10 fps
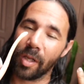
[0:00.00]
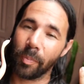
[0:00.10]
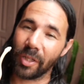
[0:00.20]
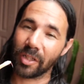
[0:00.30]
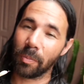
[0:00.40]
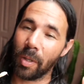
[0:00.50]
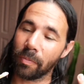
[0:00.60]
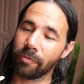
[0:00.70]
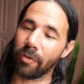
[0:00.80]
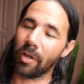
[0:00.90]
picked him up
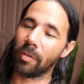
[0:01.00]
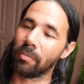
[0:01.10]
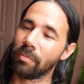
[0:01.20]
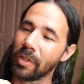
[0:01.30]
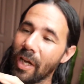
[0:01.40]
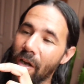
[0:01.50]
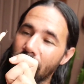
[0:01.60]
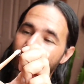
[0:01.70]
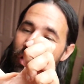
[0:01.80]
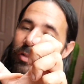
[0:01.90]
from
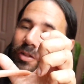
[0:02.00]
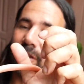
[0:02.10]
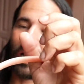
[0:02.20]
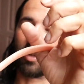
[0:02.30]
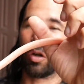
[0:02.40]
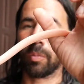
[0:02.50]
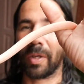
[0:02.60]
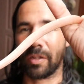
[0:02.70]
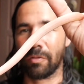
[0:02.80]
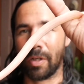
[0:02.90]
Carol Huddleston at Low
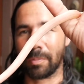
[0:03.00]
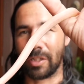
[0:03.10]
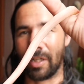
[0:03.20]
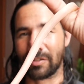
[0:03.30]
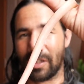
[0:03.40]
Belly Reptiles.